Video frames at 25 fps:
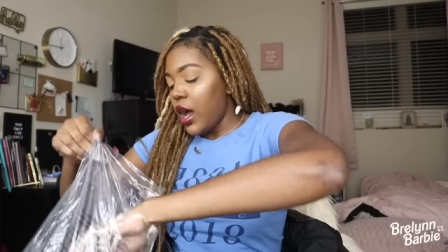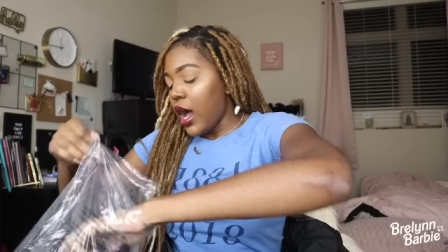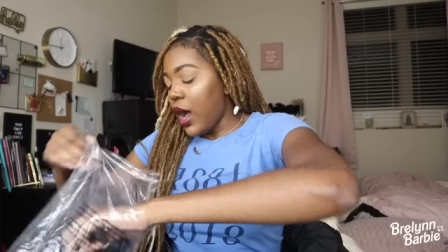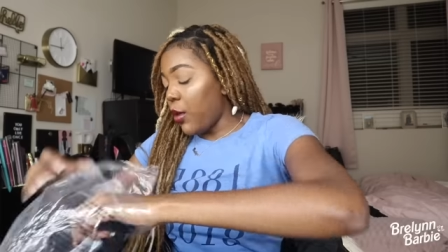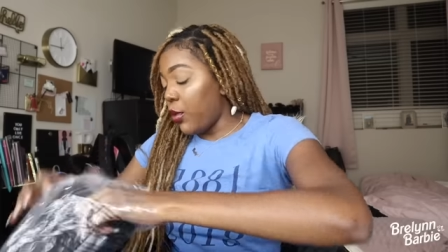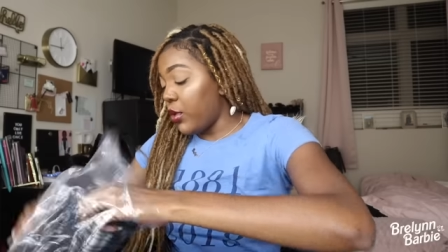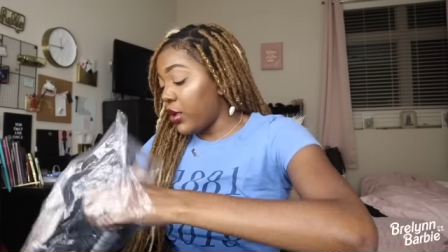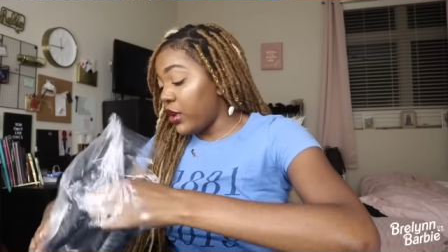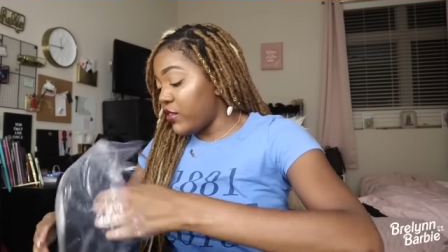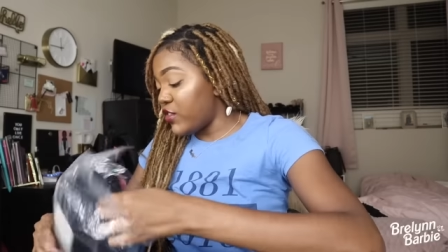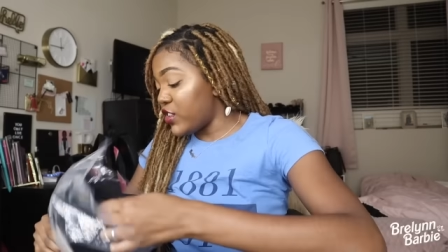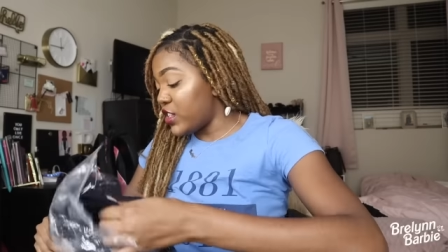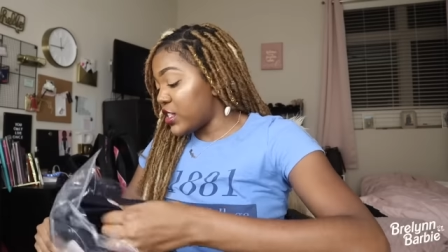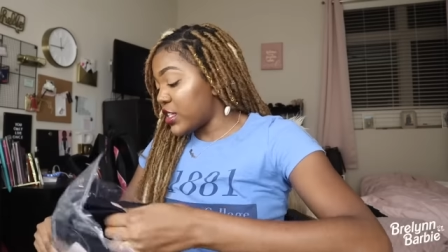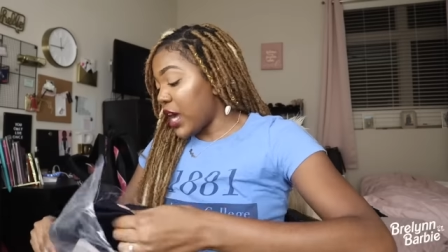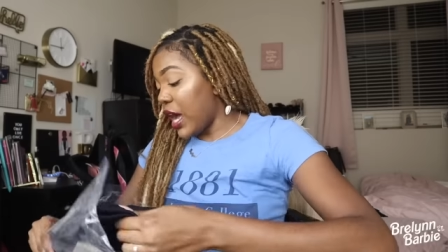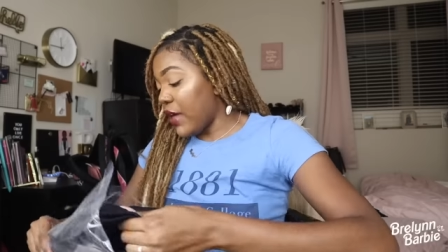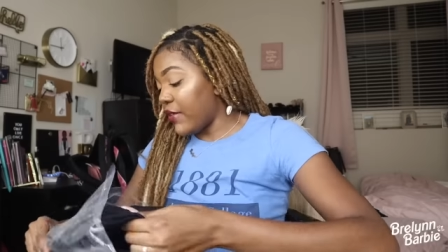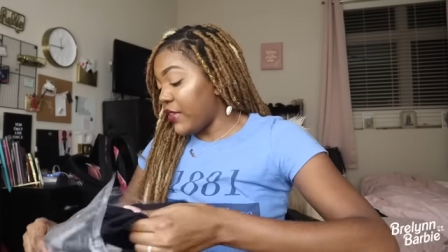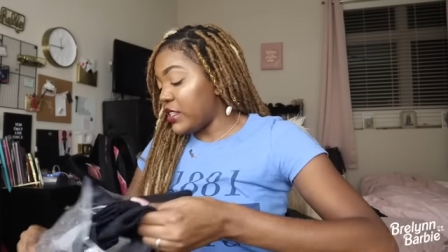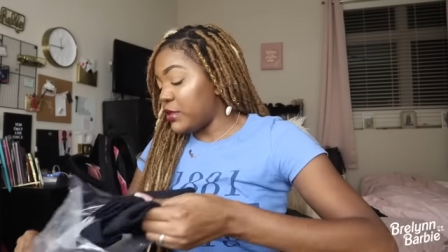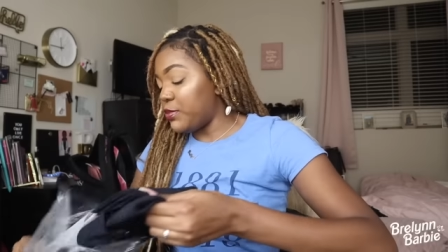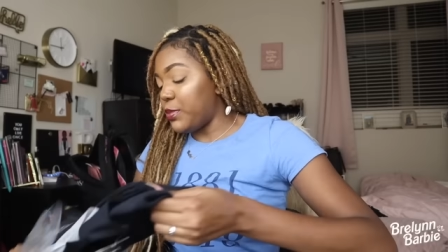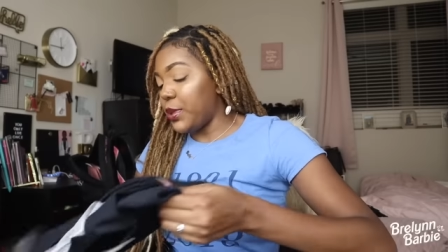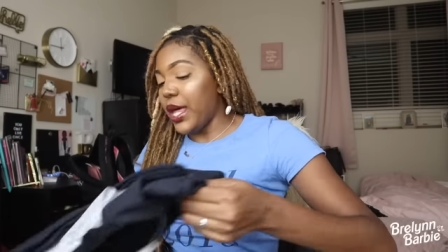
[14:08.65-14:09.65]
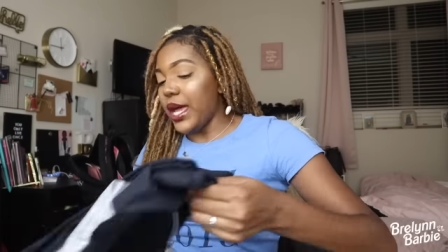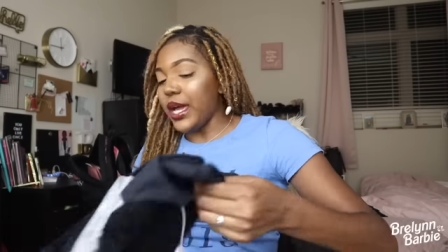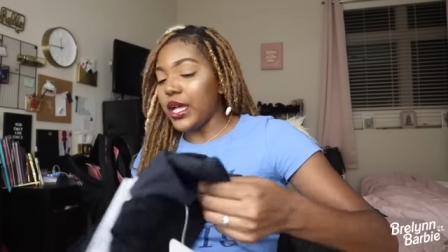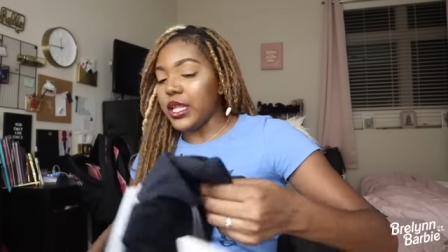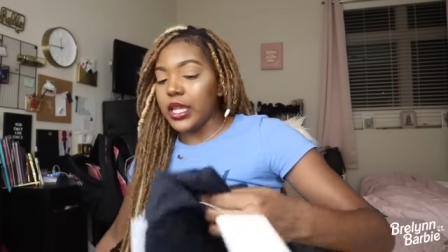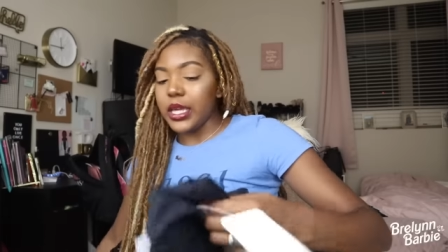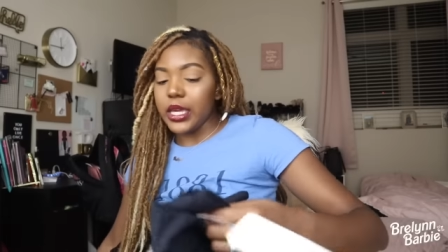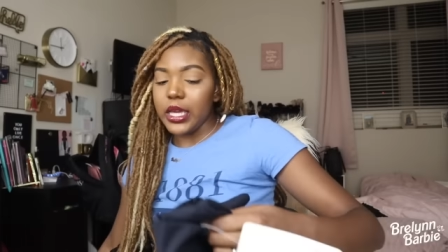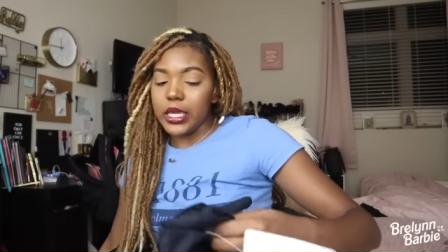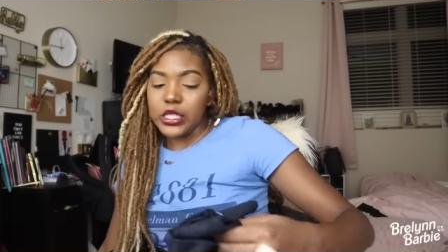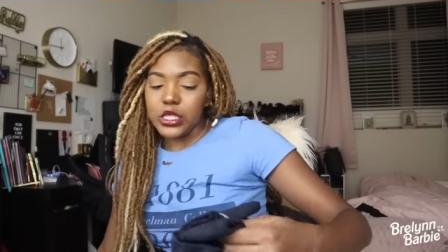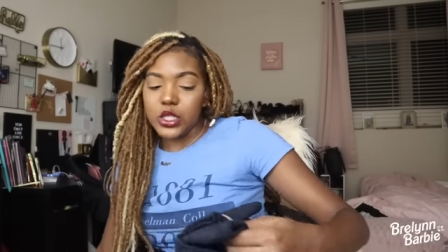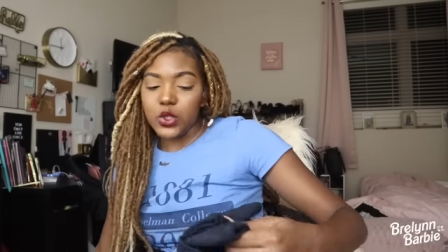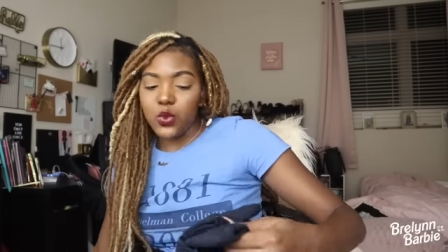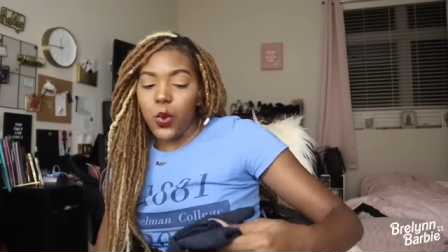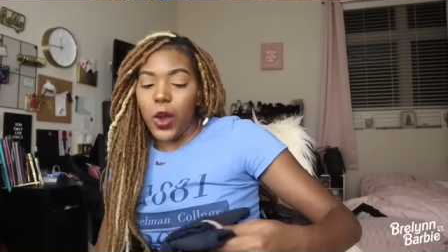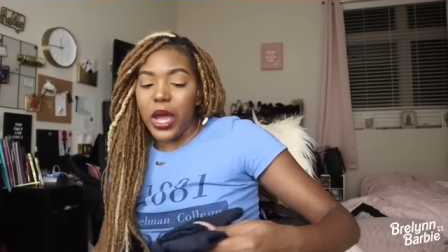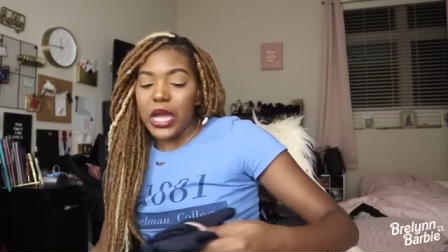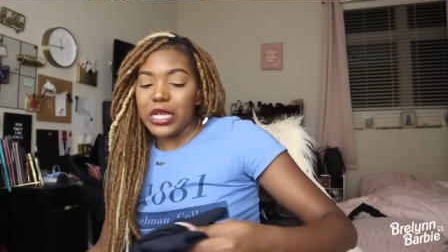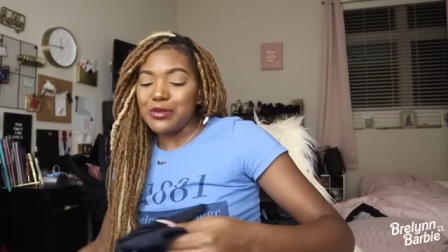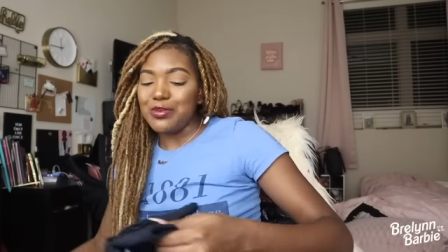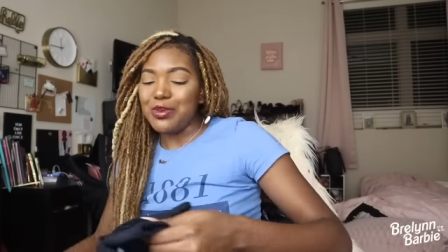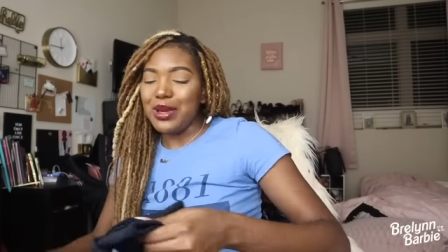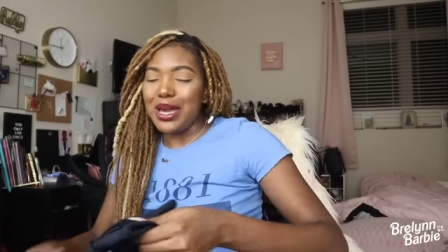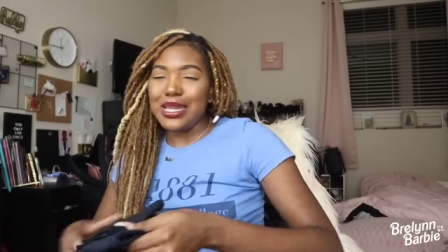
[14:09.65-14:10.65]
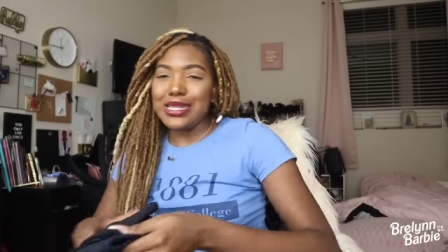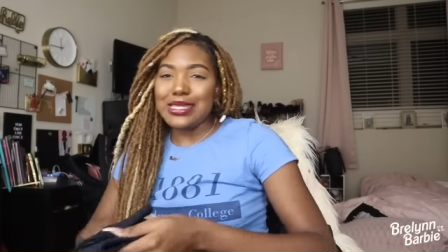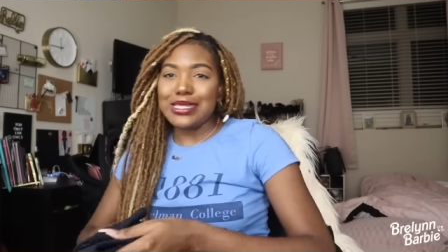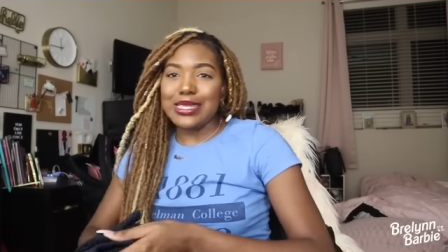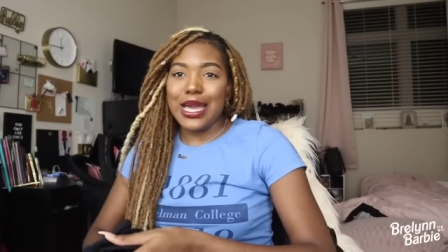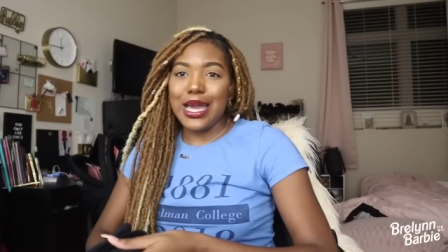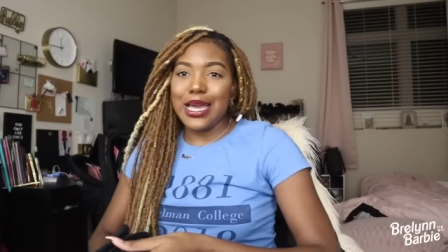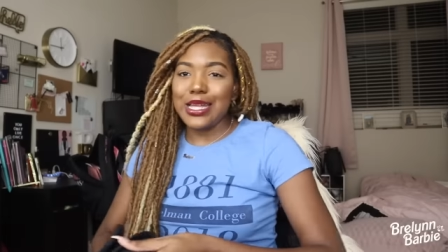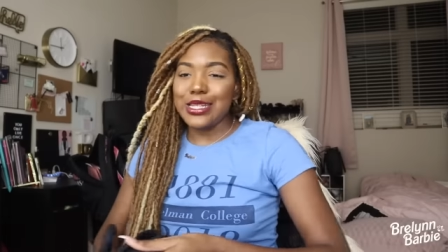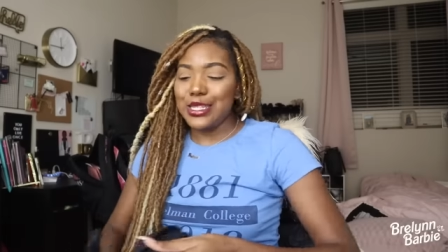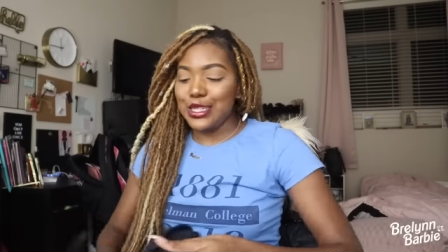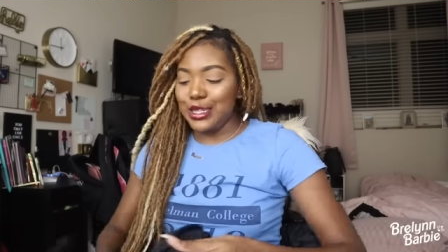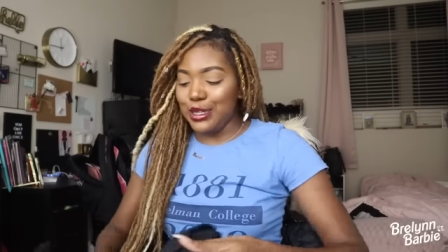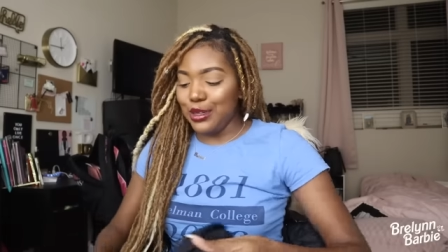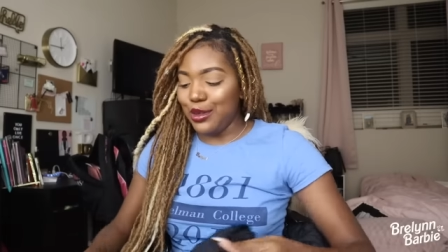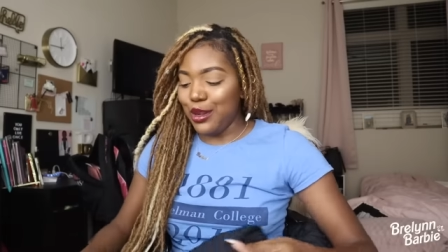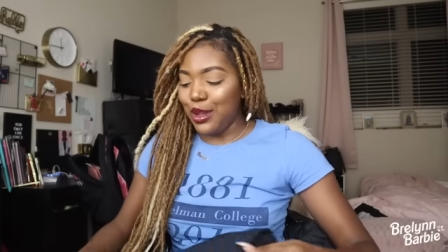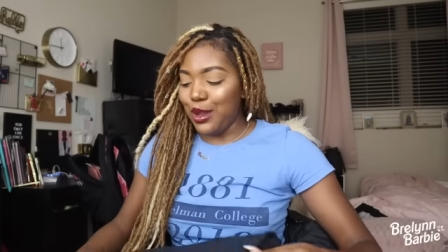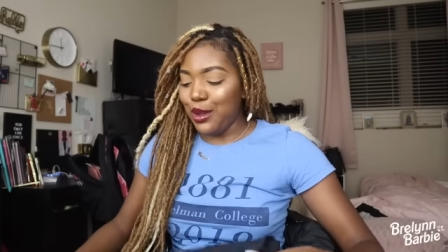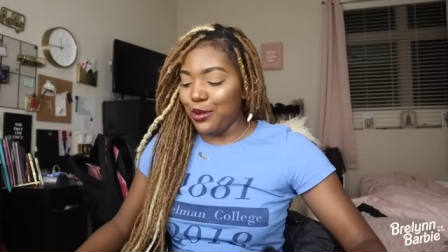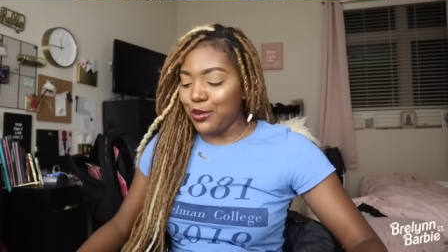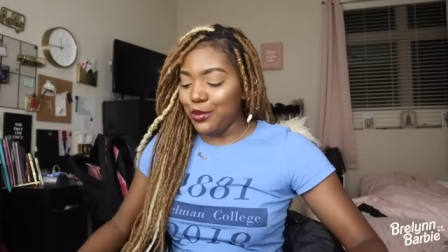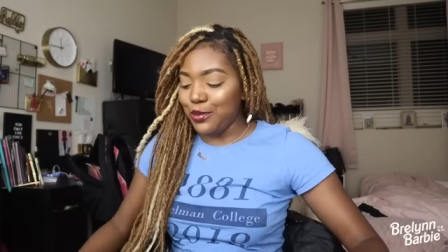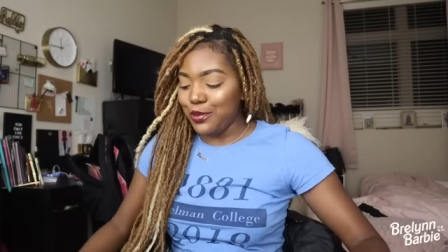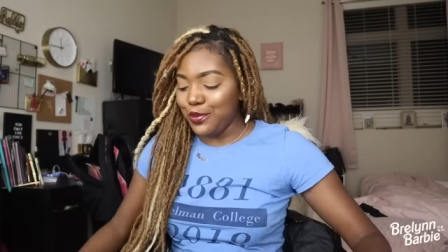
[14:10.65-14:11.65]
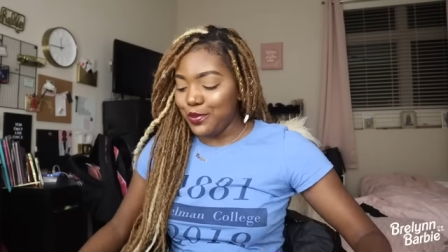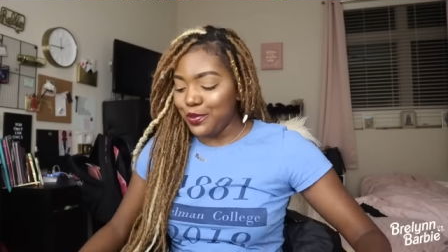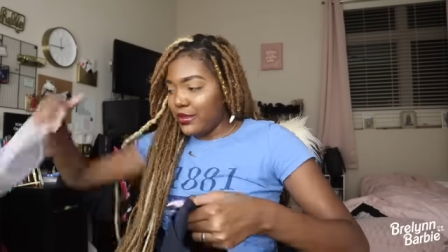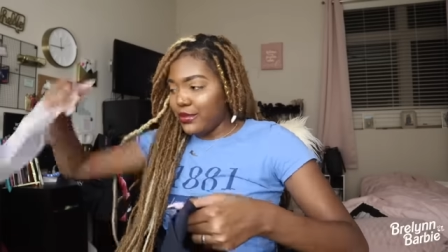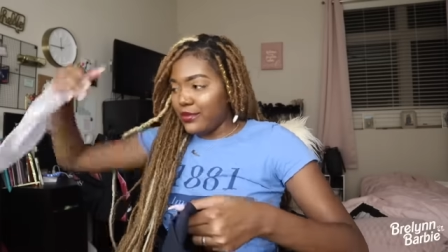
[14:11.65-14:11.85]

I would have just gotten these black leggings twice, but I decided to, you know.